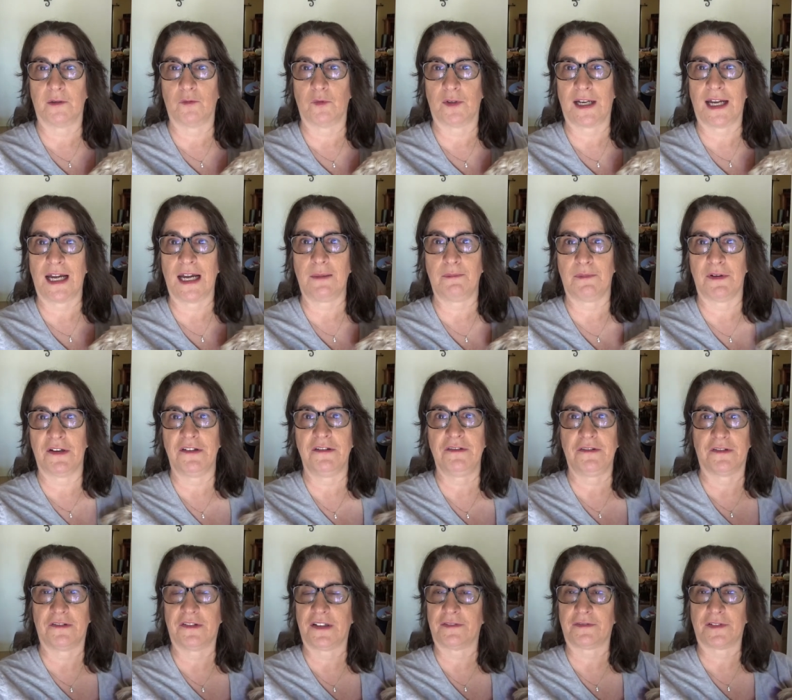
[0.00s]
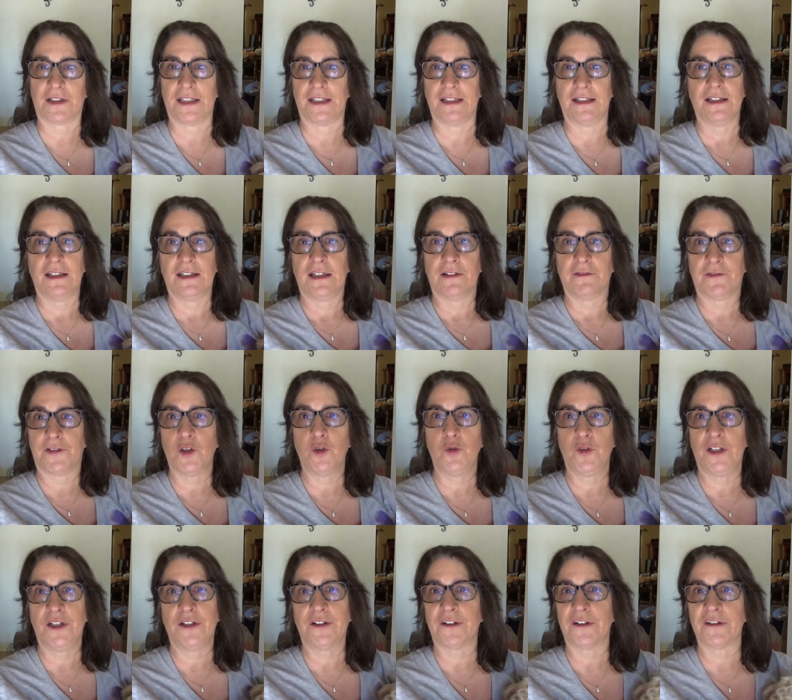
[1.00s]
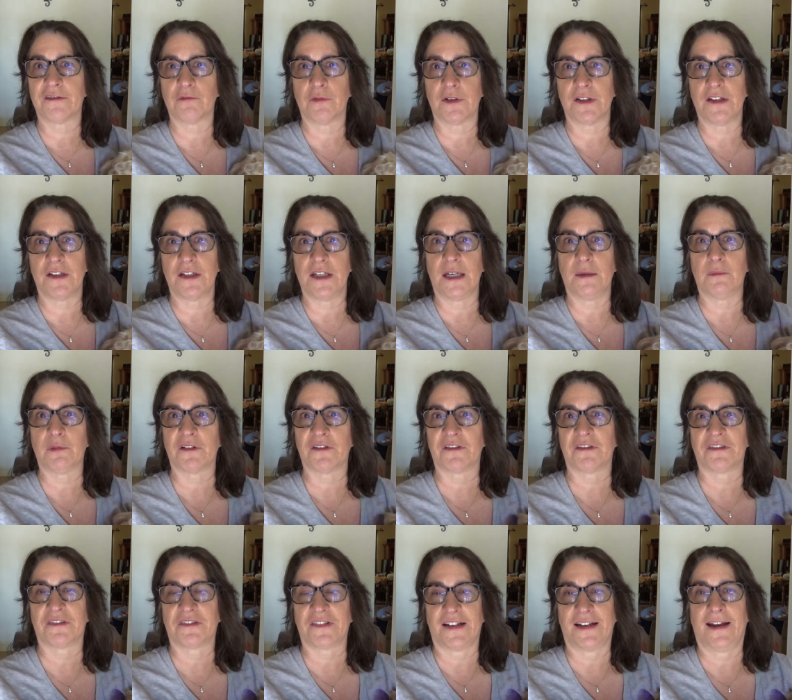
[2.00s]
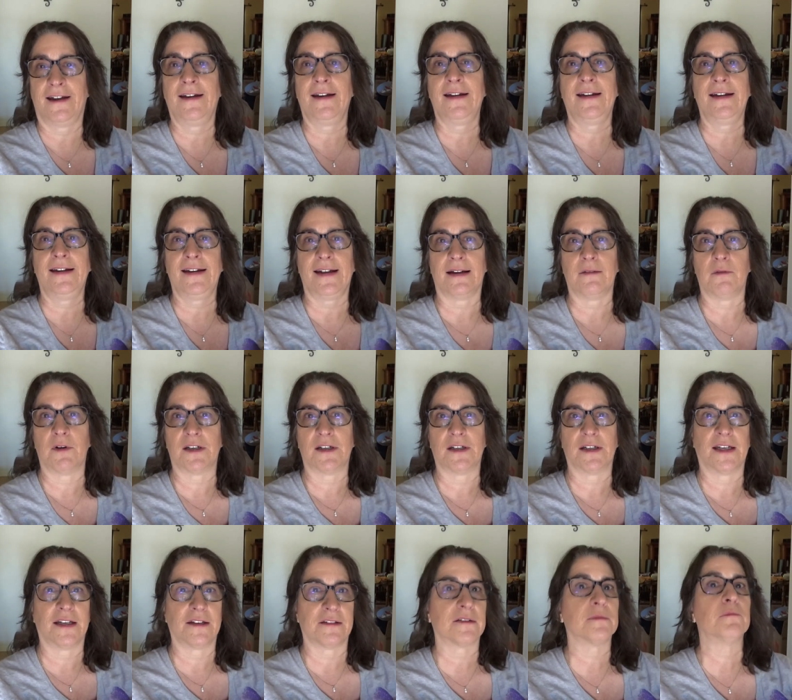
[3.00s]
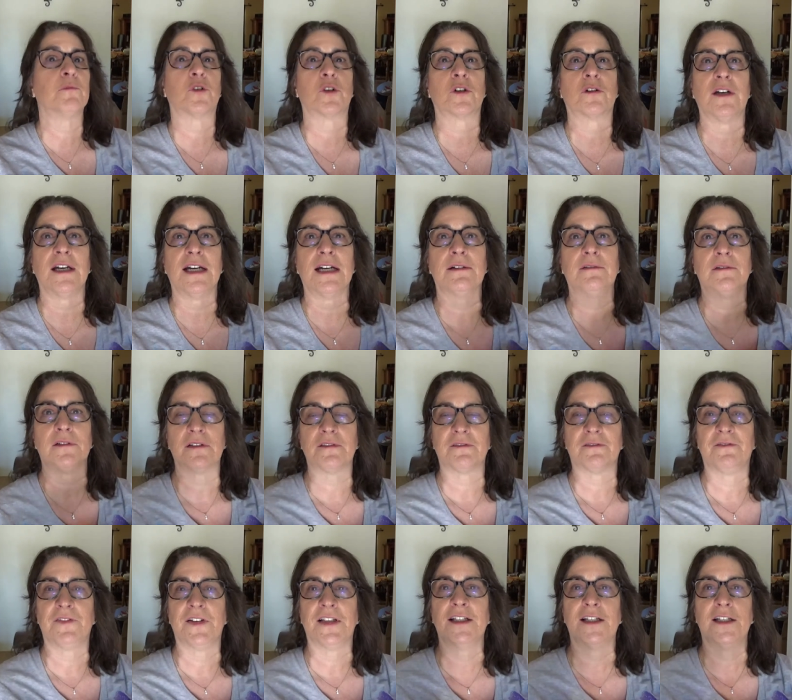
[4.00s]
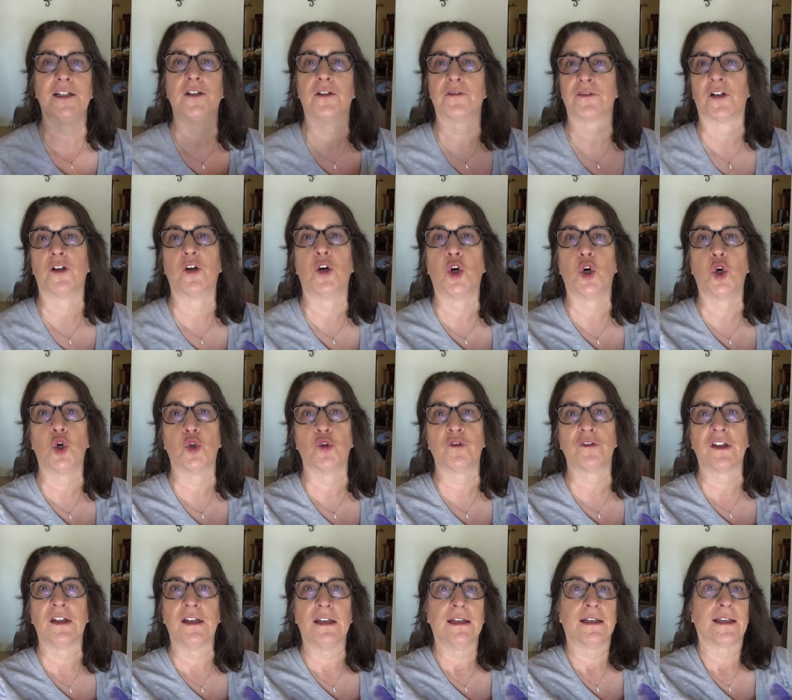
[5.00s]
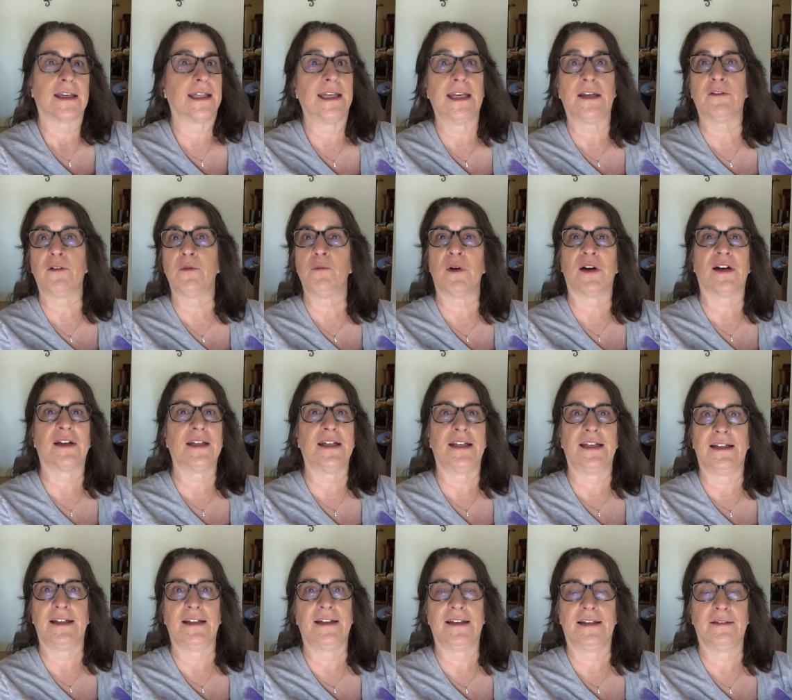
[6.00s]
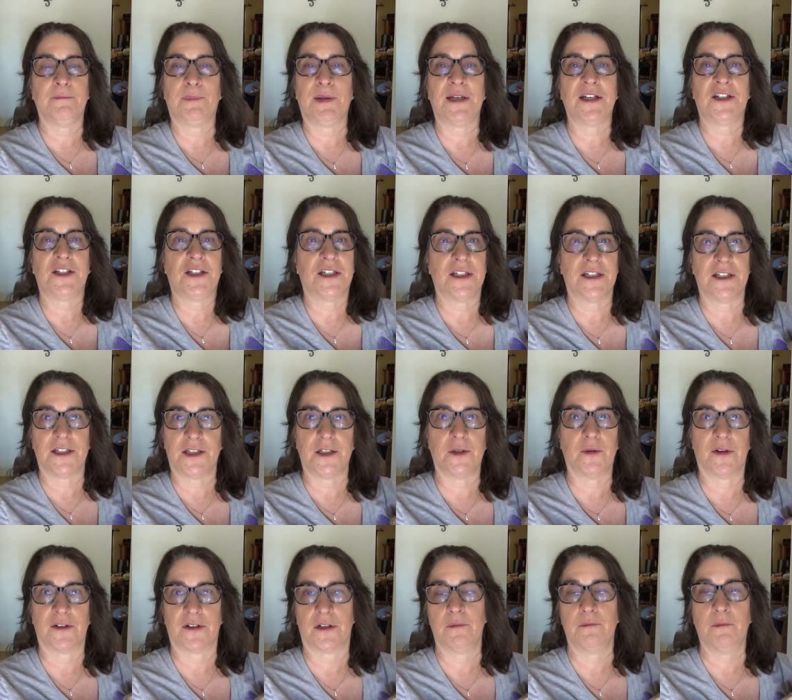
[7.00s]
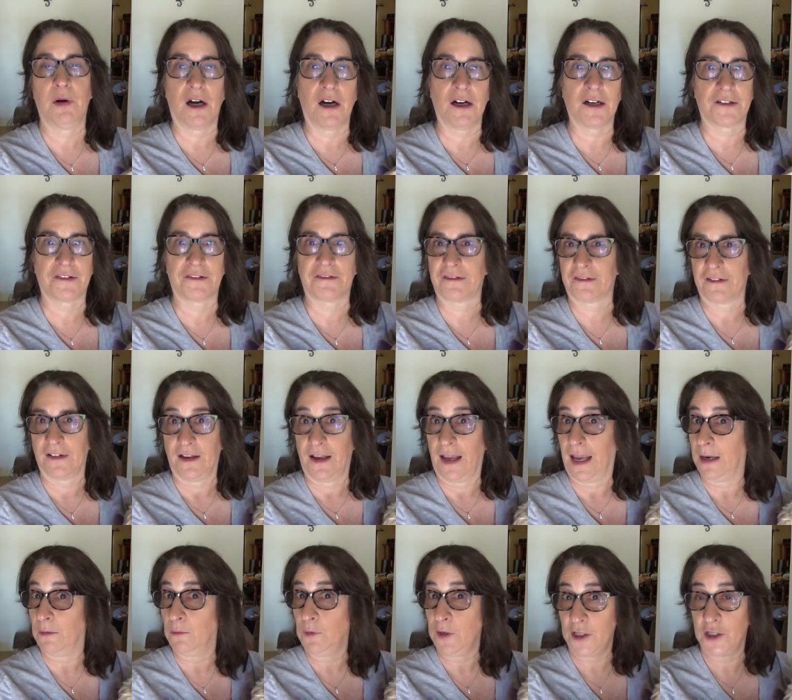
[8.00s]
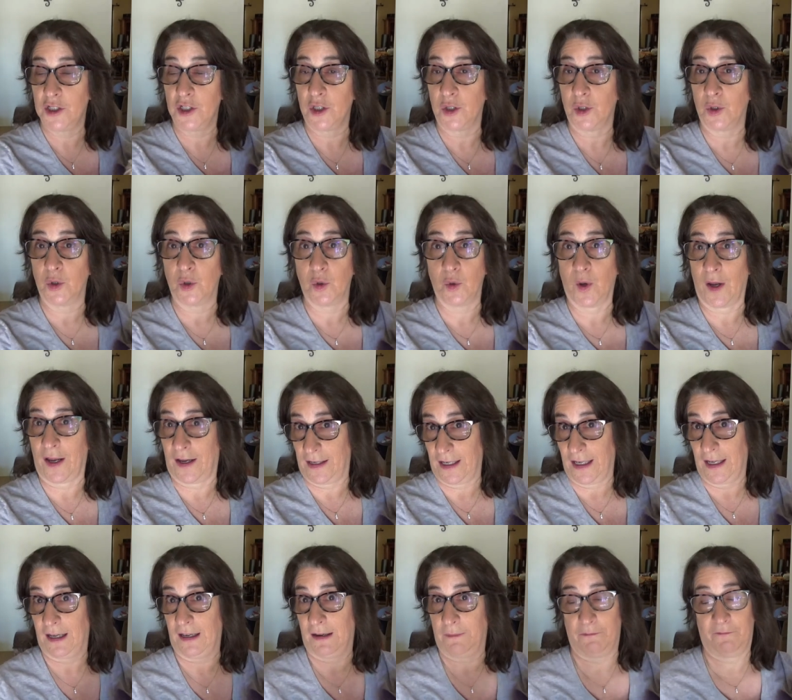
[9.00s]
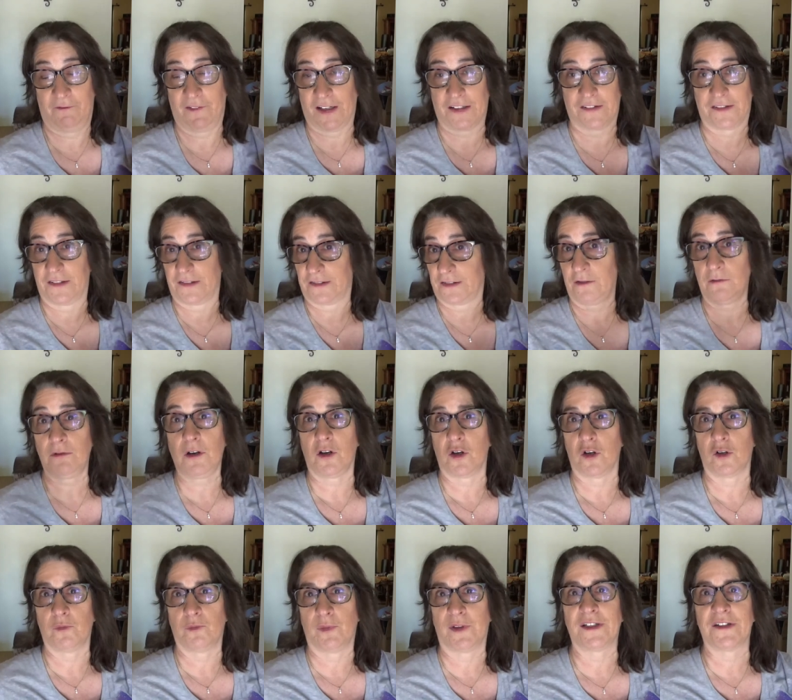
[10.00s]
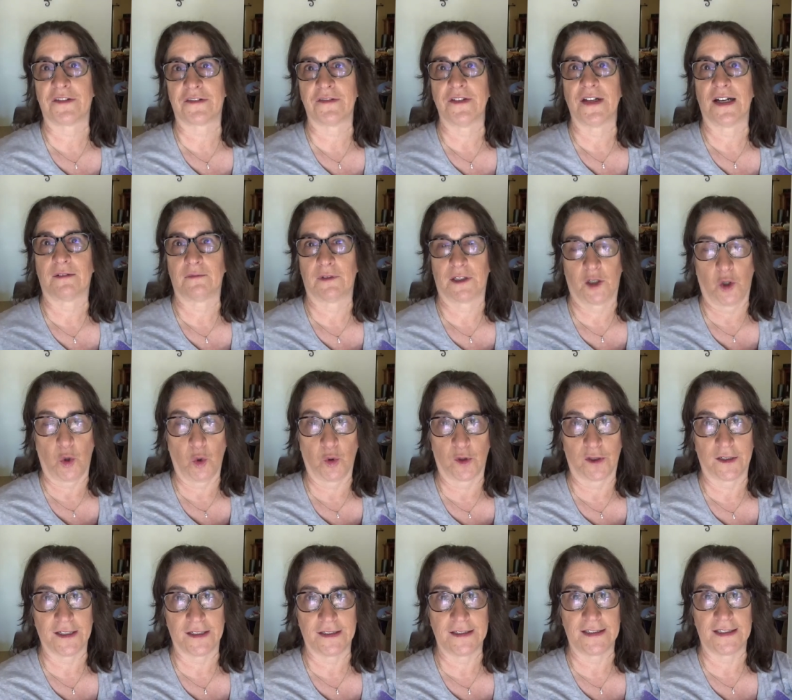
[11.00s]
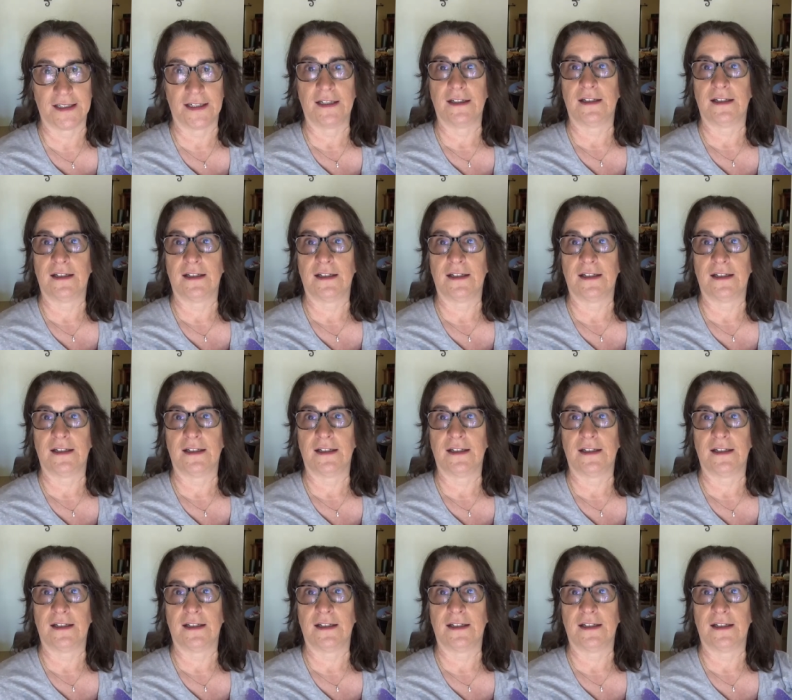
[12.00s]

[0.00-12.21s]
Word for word: What happens is every few years, one of the neighbors will say, Hey, I want to get some more gravel and fill in those holes. Can everybody pitch in 200 bucks? And we do, and he fixes the road, but it's not recorded.